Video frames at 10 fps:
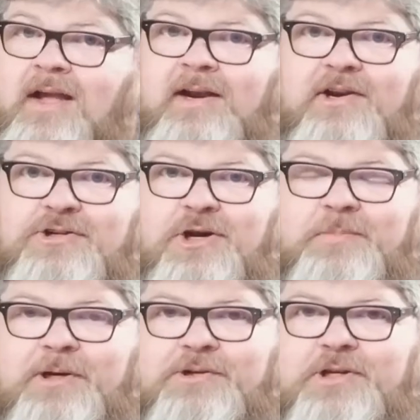I need a
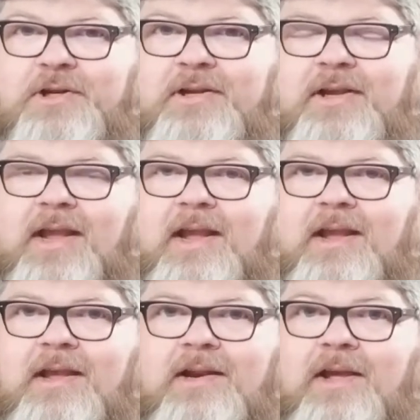sharpening jig,
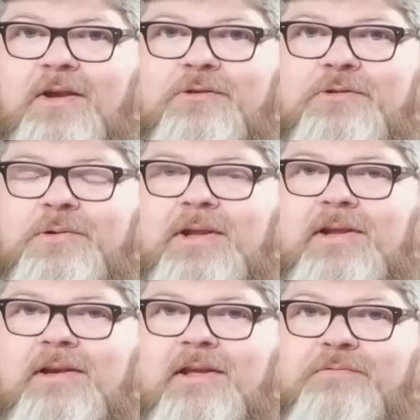and I also
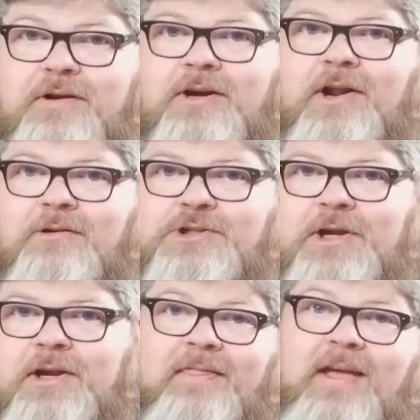need a fingernail
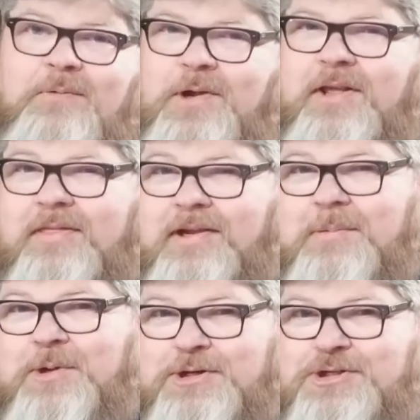jig. That one I think I'm
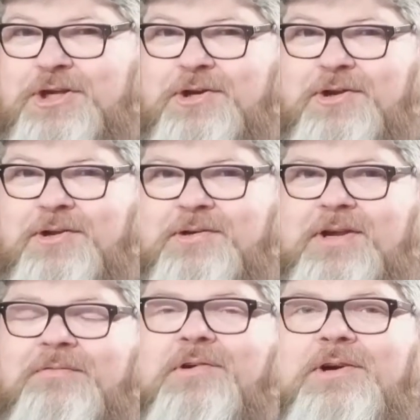going to cheat on.
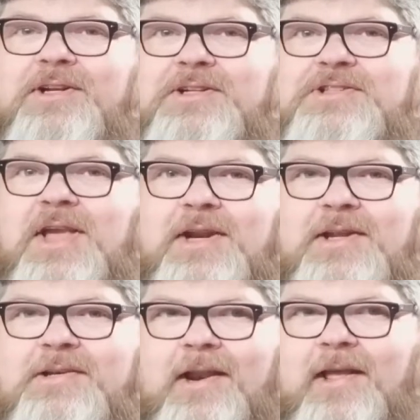I've already designed
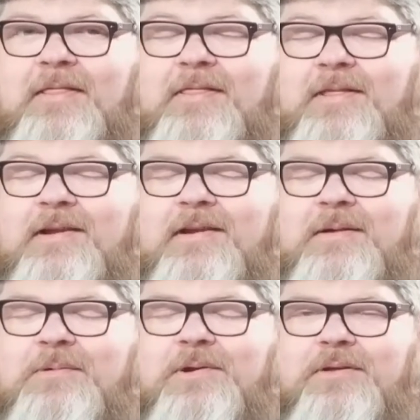it. I think
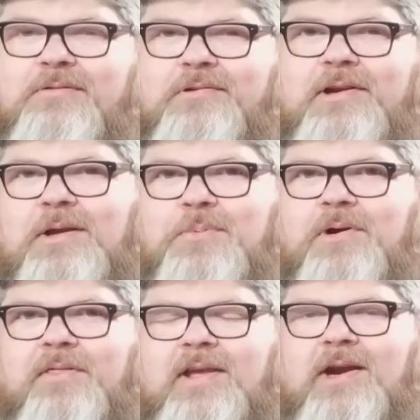I'm going to 3D
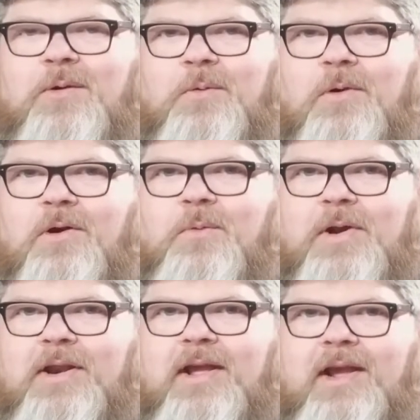print that at work
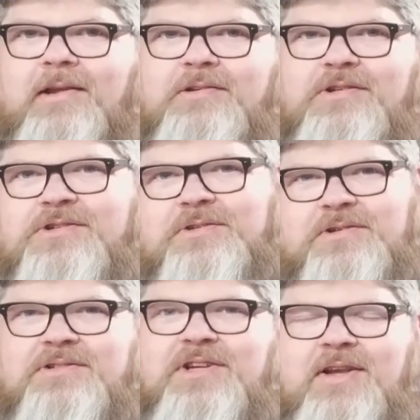one day, just
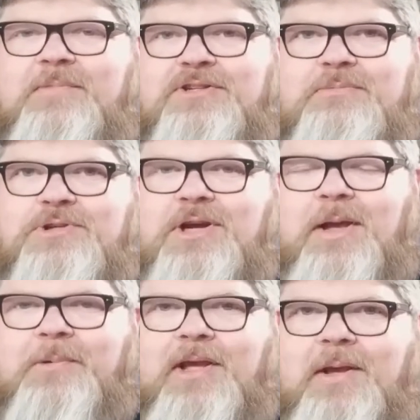to save me some
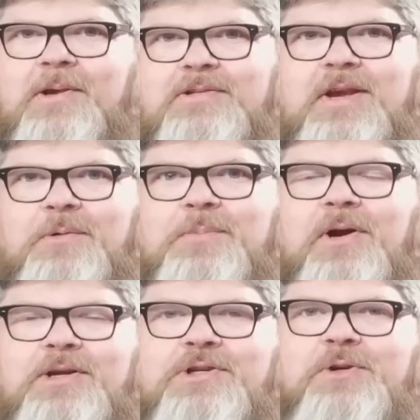shop time, because that would
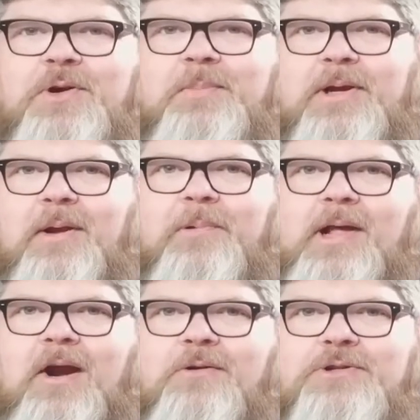probably chew up a couple
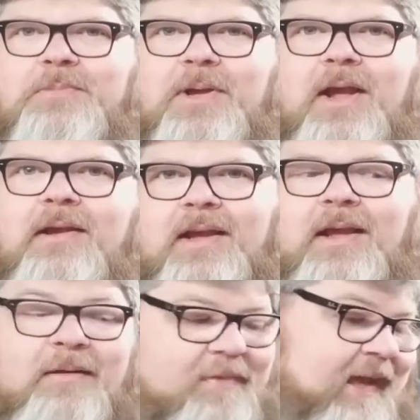hours to make.
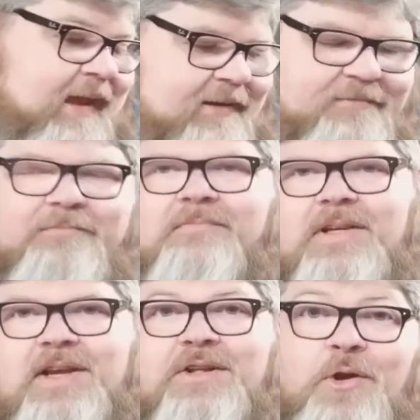And that, and
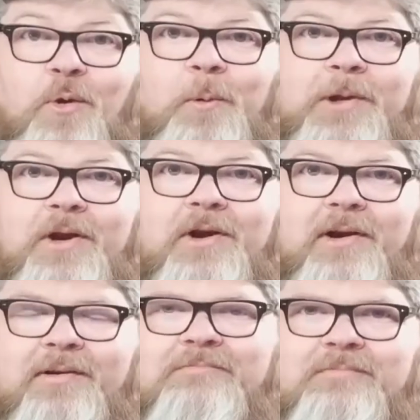it's cold here,
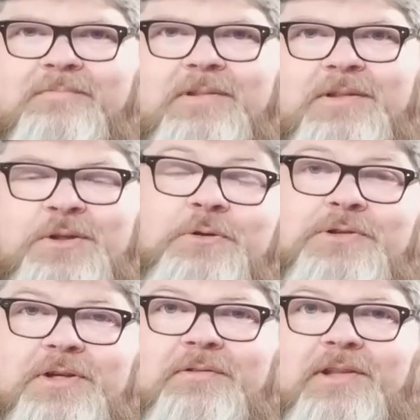and
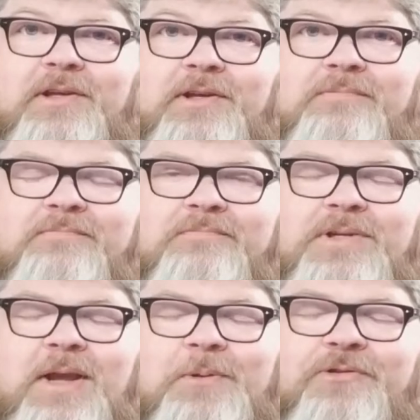using the
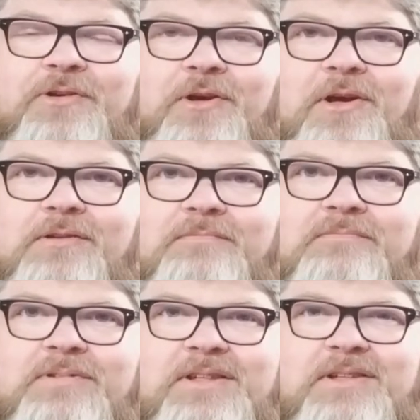table saw
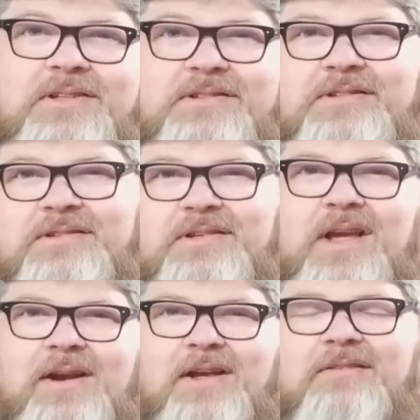is
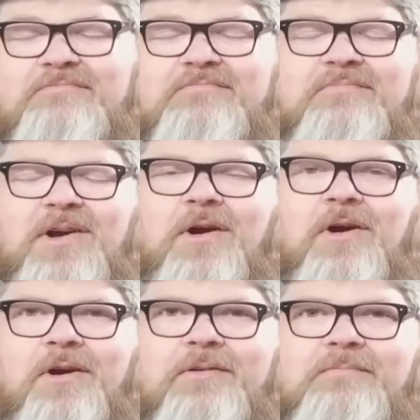kind of
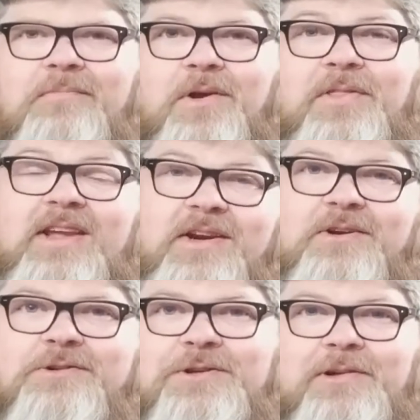hard on the
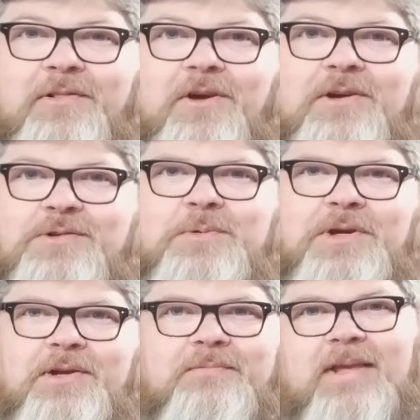ears and the lungs when
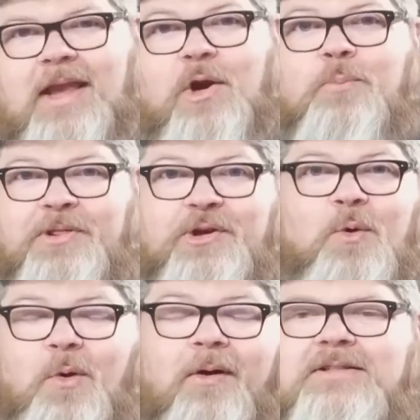you can't open the
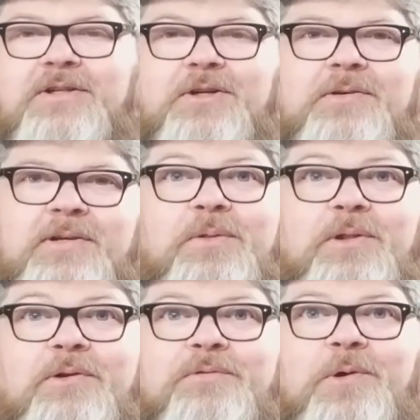door. So
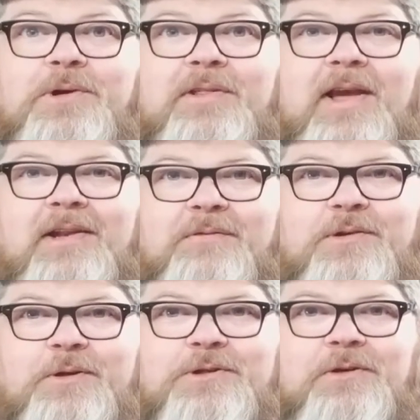look forward to that in the
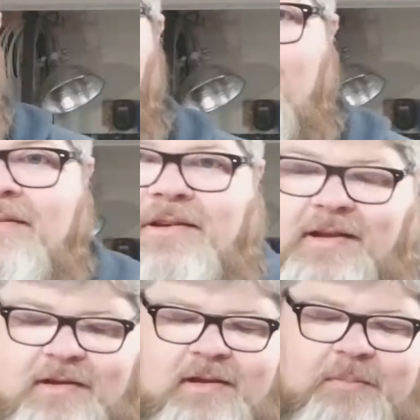future. Next,
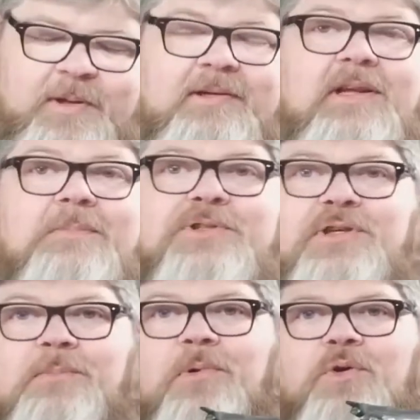I picked up
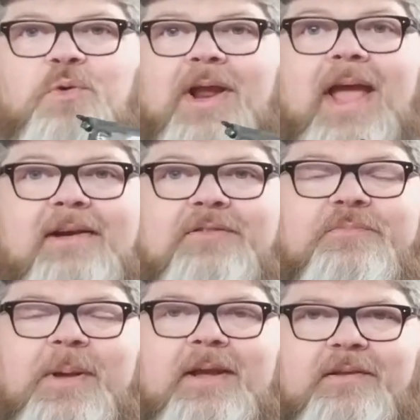some
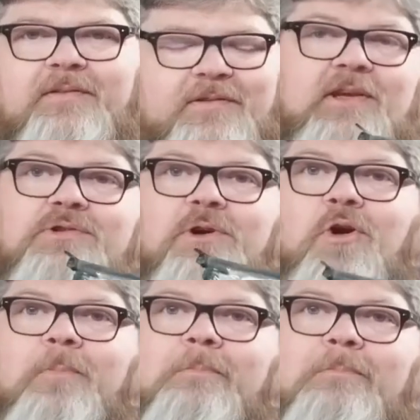reactive paints. These are
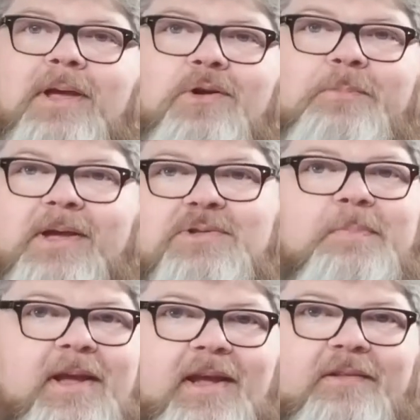all metal-based
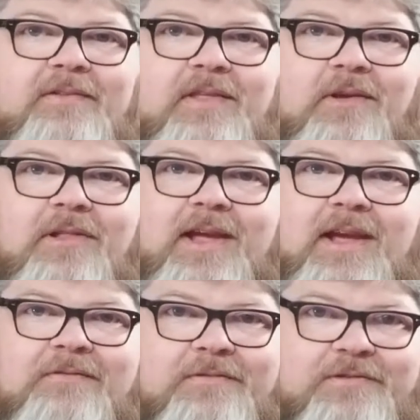paints. They all
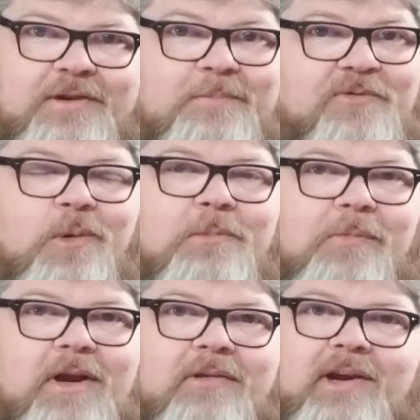have some form of
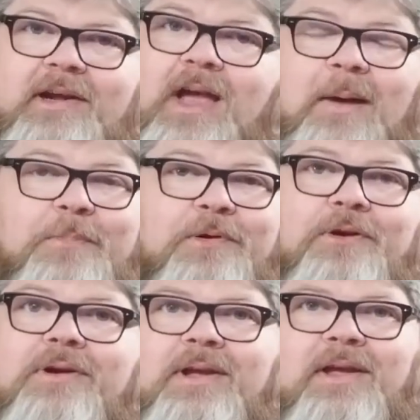metal in it:
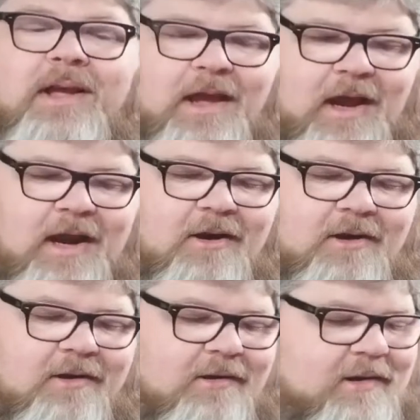copper,
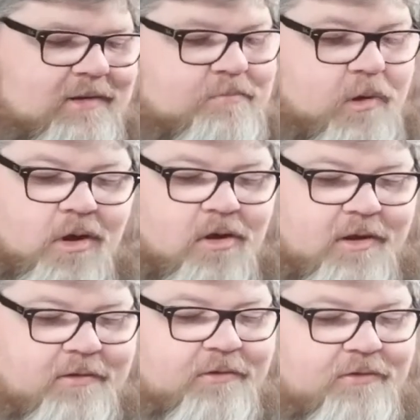iron,
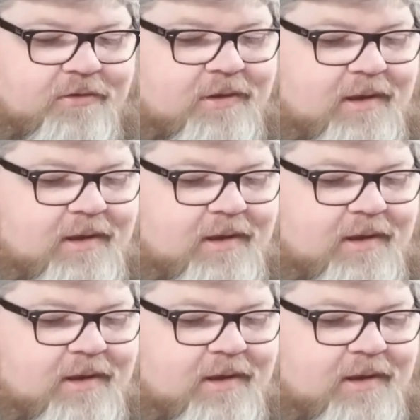bronze,